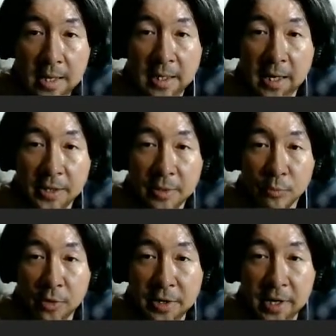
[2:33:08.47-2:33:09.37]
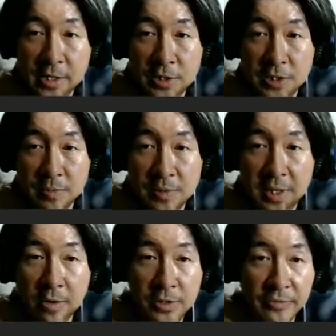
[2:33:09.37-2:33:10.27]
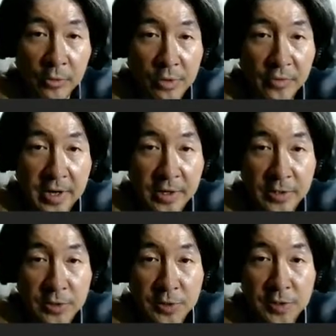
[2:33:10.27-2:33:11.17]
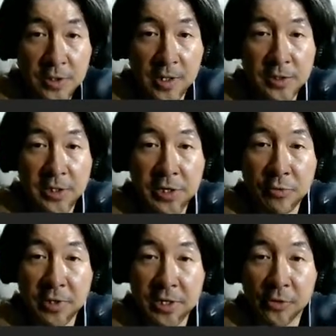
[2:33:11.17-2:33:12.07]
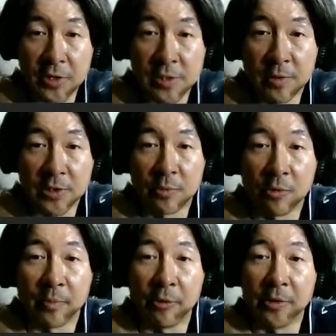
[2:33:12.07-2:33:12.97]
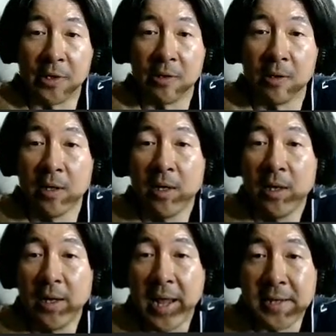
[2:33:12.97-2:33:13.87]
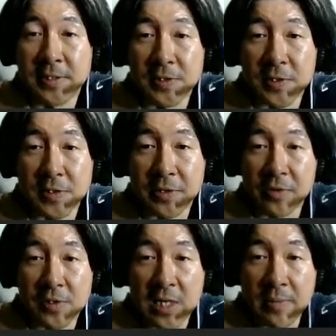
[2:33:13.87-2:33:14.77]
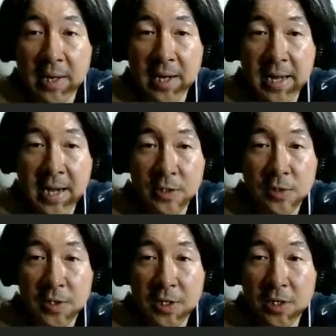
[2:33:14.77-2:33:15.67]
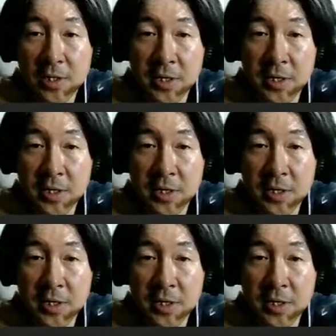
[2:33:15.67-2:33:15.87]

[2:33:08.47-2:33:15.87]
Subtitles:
Can the braid hash system scale to verify consciousness continuity across multiple parallel instances of the same AI entity?